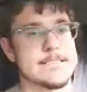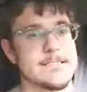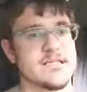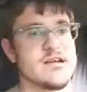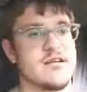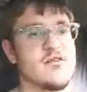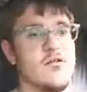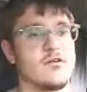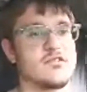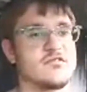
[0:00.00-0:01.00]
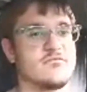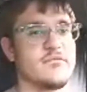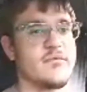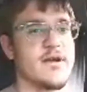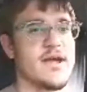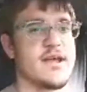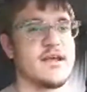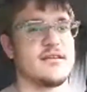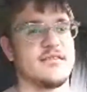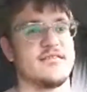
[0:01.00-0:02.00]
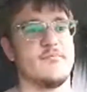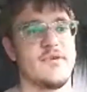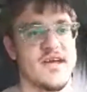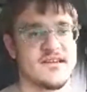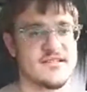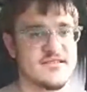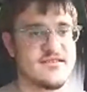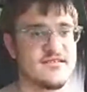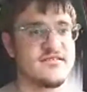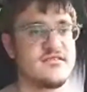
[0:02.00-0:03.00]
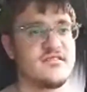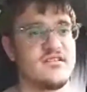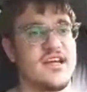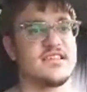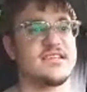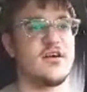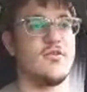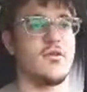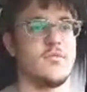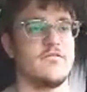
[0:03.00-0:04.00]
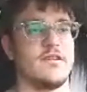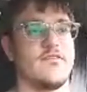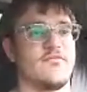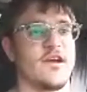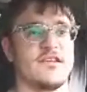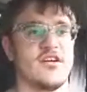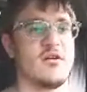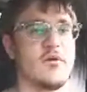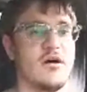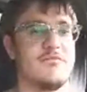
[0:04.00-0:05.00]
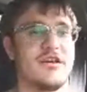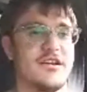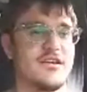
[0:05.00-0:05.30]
And of course, we read The Mist and saw the movie that Frank Darabont made.